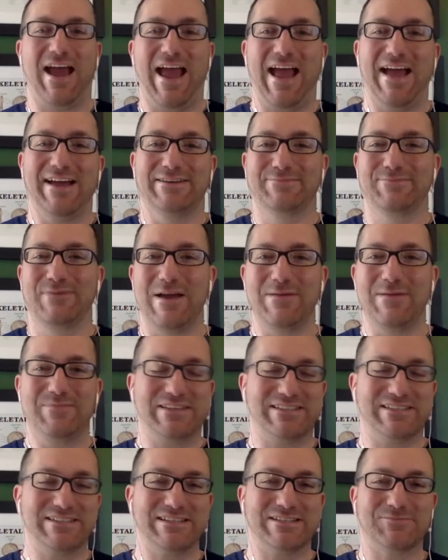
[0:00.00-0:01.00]
at my
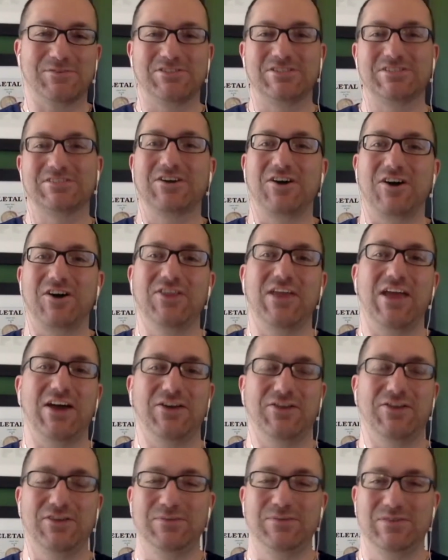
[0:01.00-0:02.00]
business, which is called the
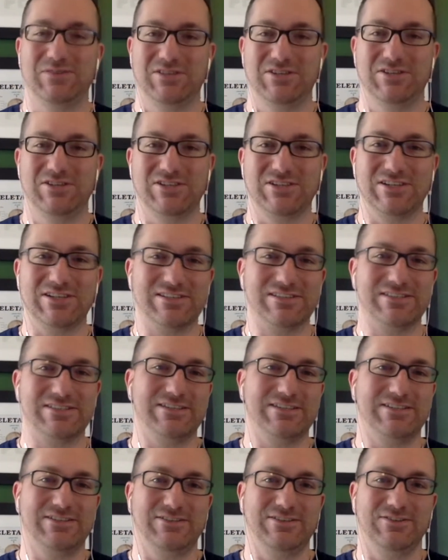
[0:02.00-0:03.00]
Healthy Musician
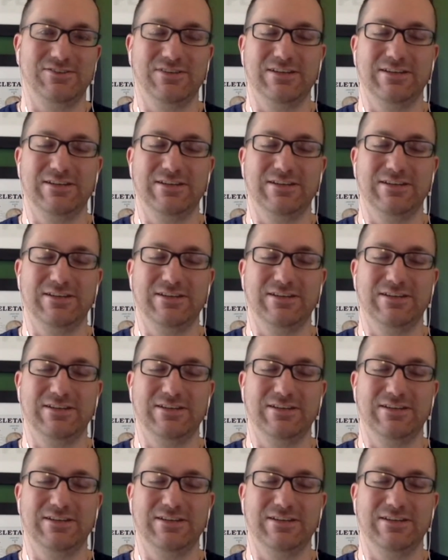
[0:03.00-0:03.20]
Institute.